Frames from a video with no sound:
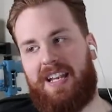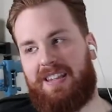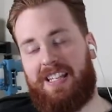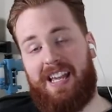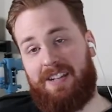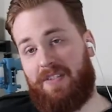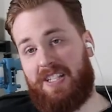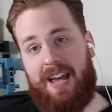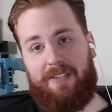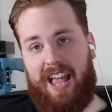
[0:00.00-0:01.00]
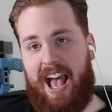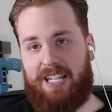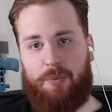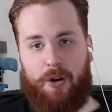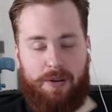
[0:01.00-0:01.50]
at the end of it, to have a
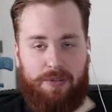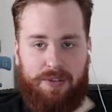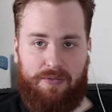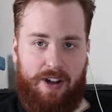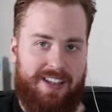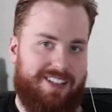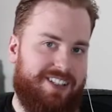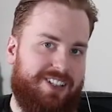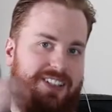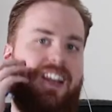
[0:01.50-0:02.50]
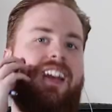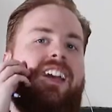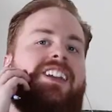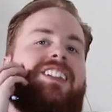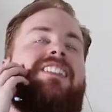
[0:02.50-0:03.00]
cast party with your friends and just
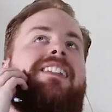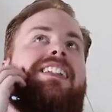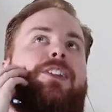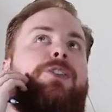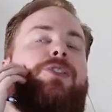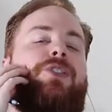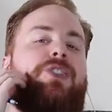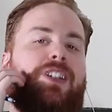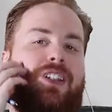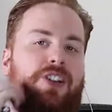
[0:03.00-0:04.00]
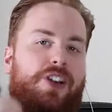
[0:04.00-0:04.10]
get to let loose and,